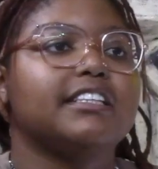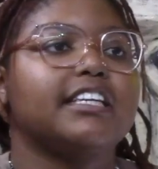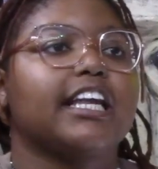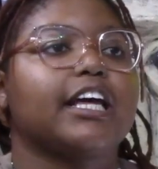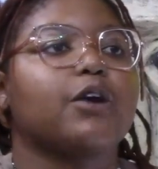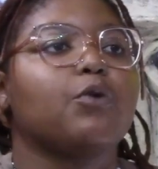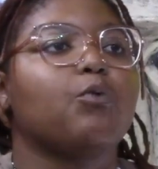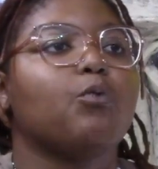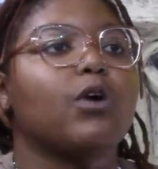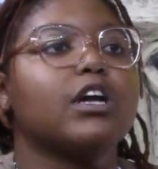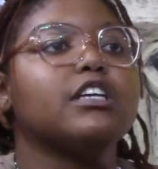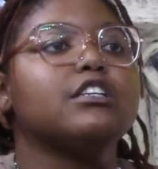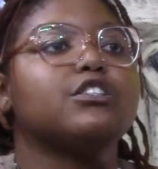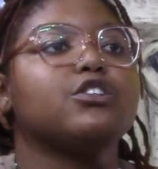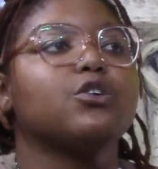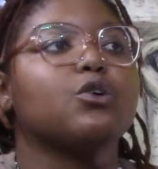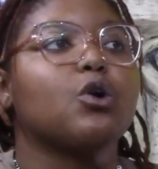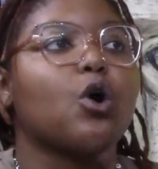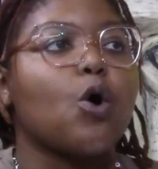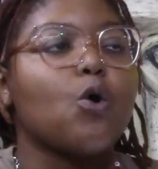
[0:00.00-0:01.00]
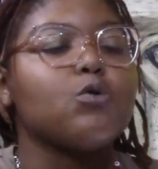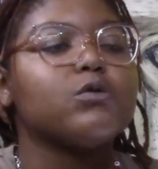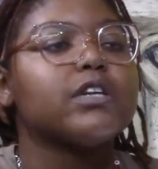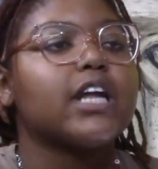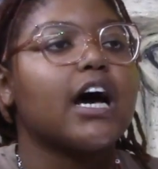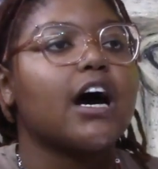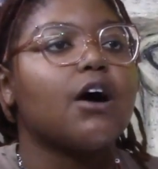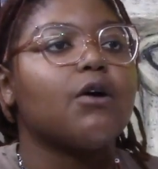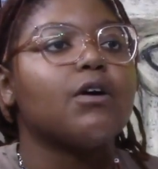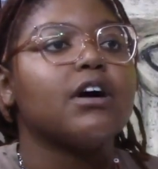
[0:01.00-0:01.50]
Like, what is your goal
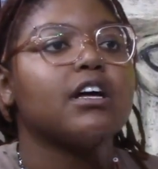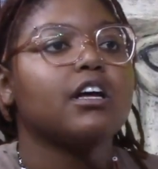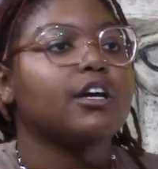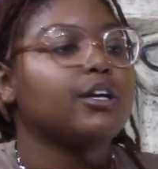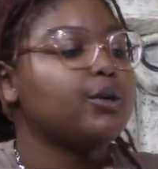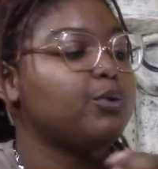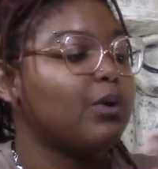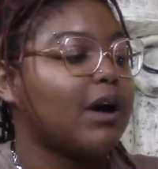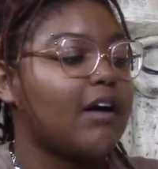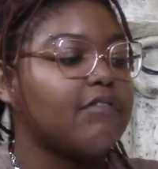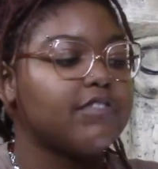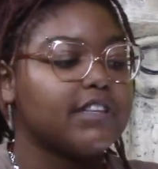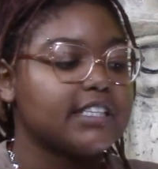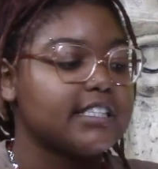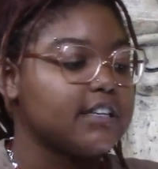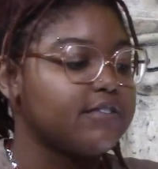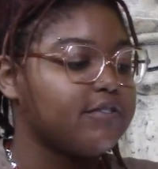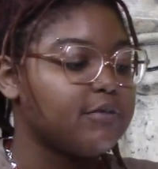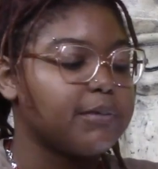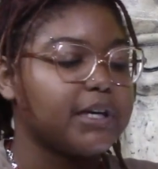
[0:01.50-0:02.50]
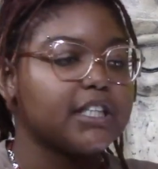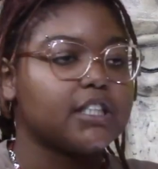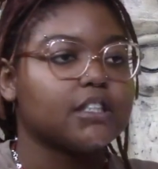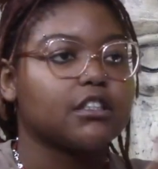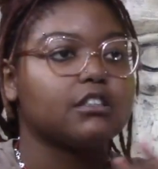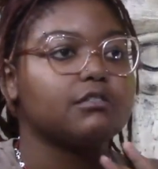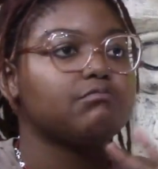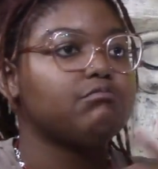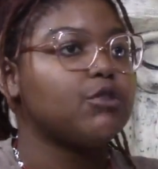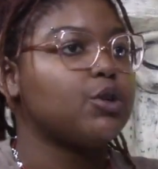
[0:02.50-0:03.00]
now? You have this
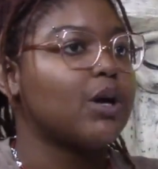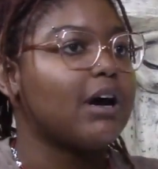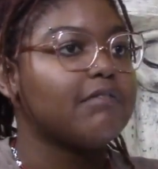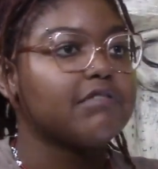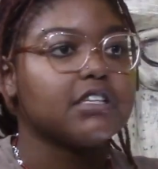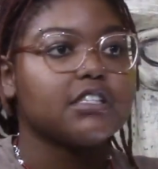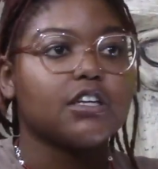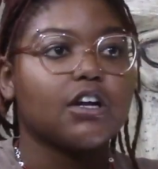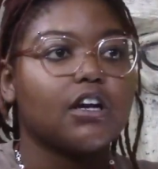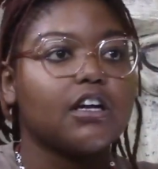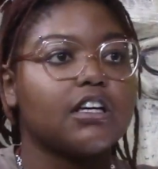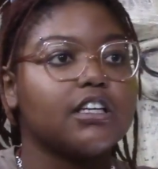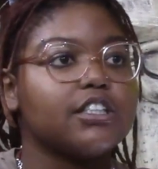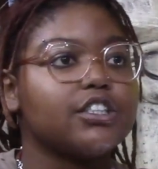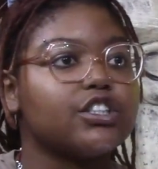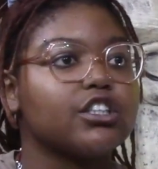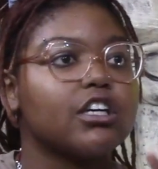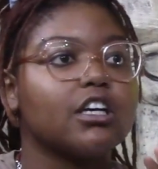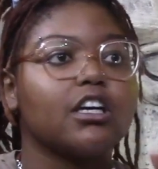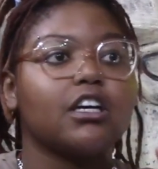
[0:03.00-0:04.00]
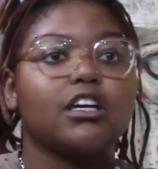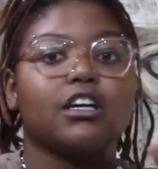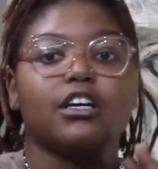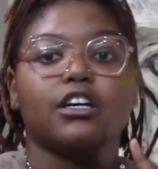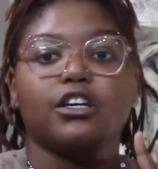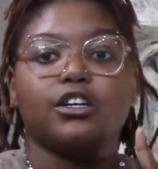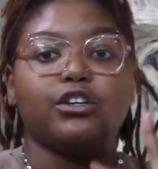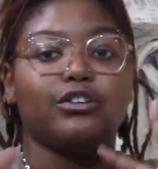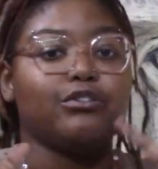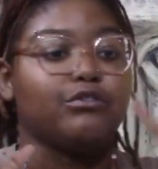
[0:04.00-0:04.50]
information. You have this knowledge.
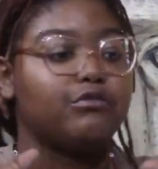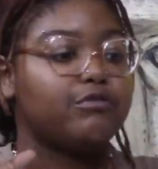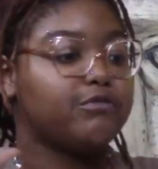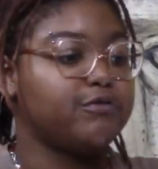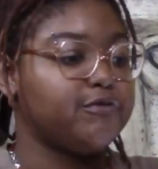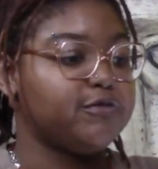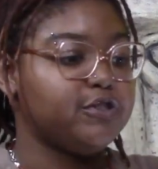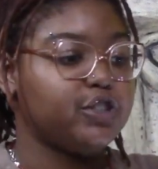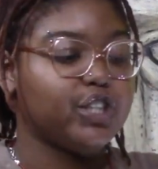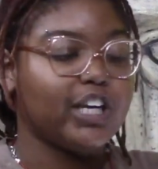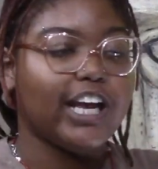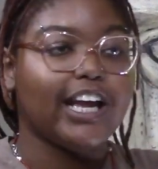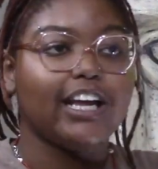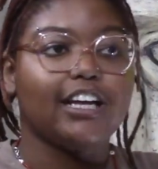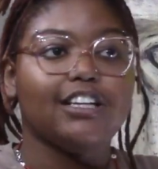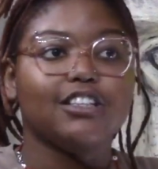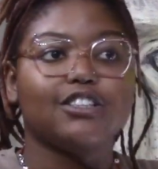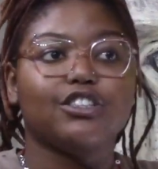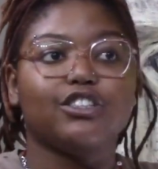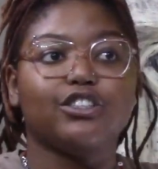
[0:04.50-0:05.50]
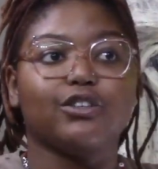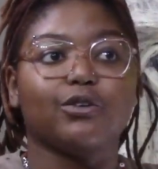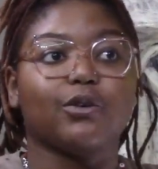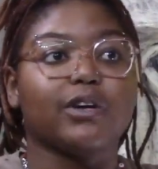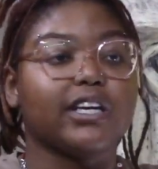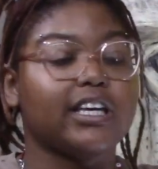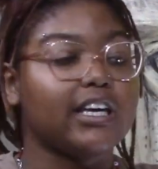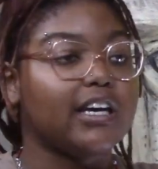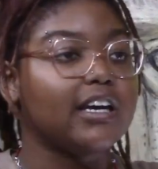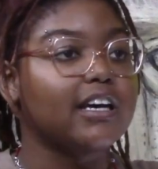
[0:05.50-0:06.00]
You've changed. You're
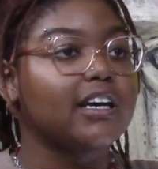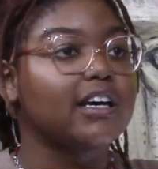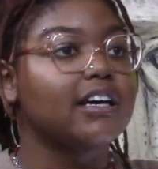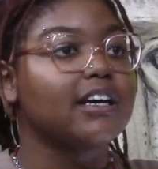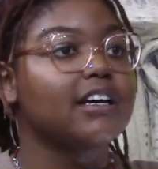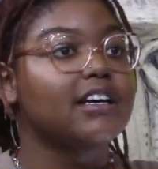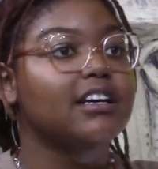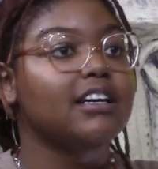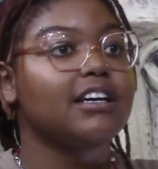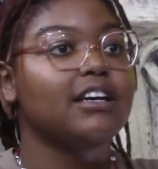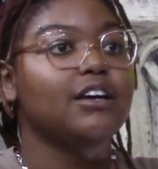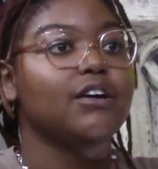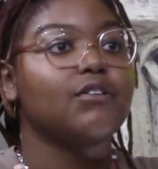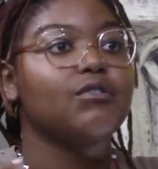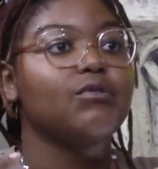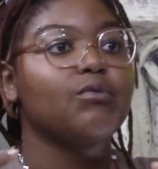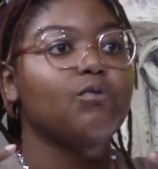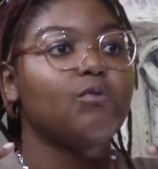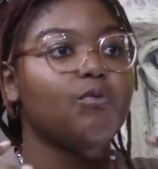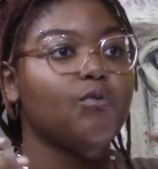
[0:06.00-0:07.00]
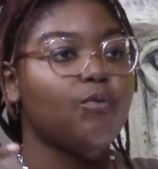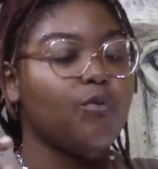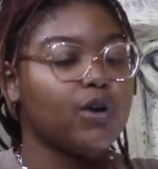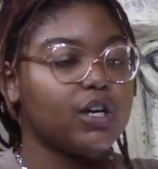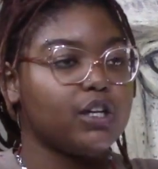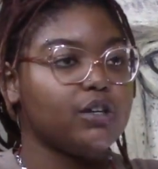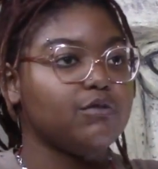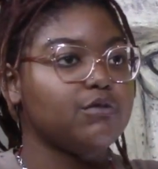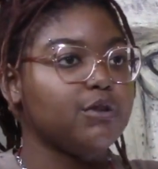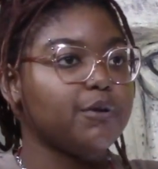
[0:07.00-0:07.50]
here. What
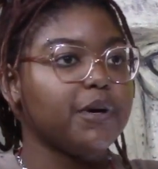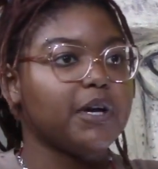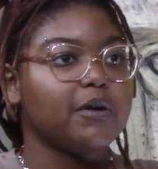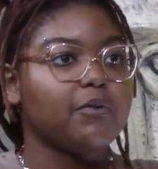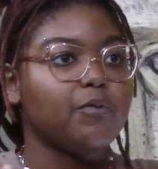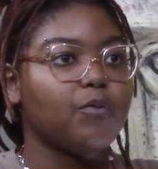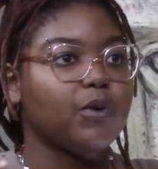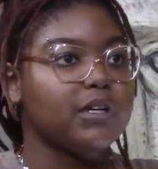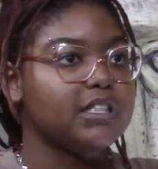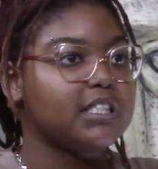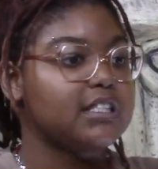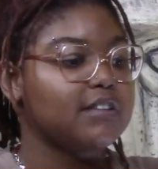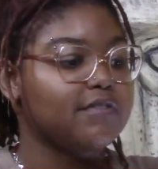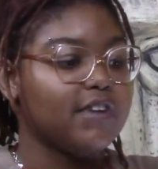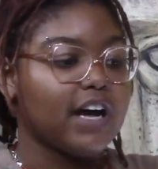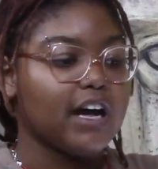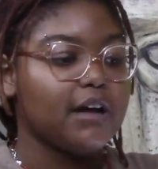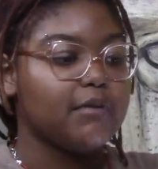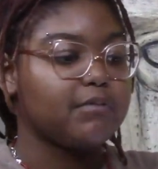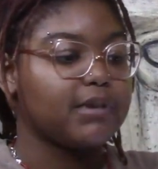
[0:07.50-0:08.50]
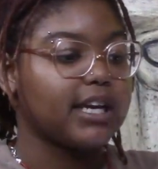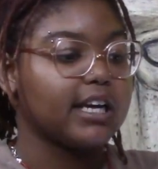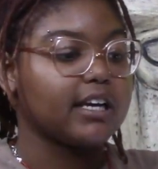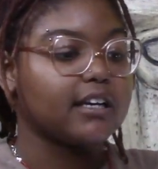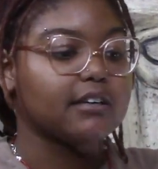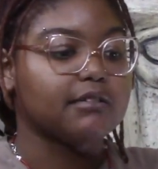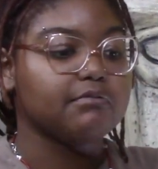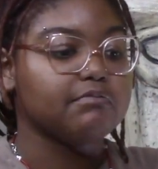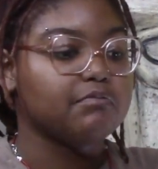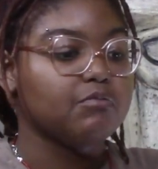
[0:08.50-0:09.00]
are you doing? What's the vibe?
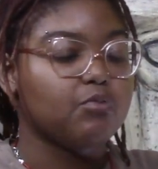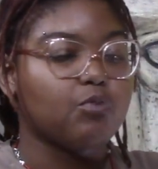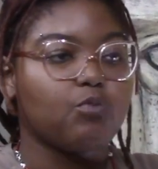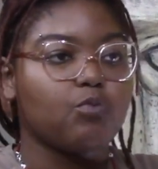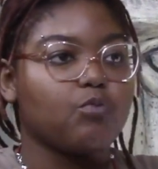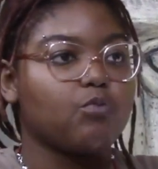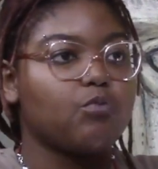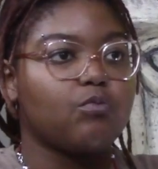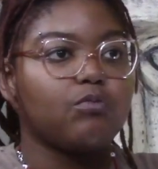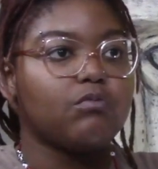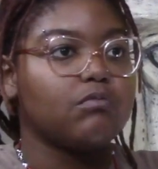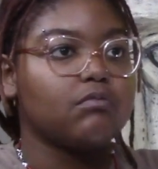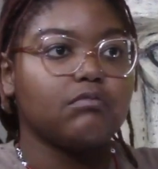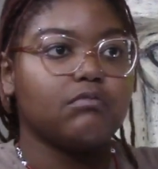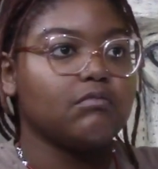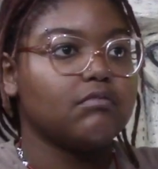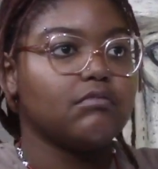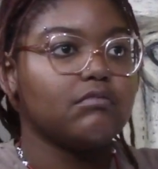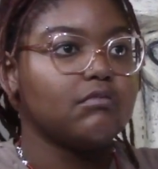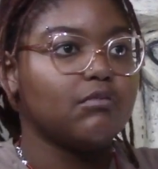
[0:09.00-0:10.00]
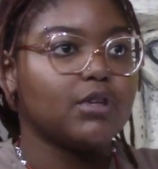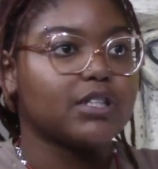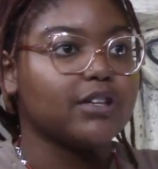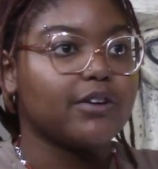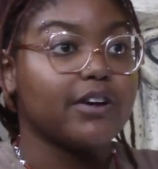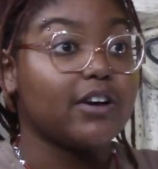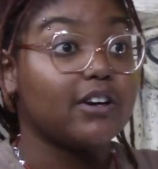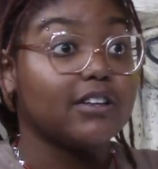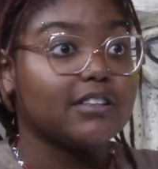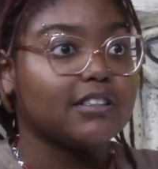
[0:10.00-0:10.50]
Like, what's
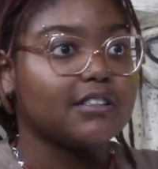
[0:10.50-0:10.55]
going on?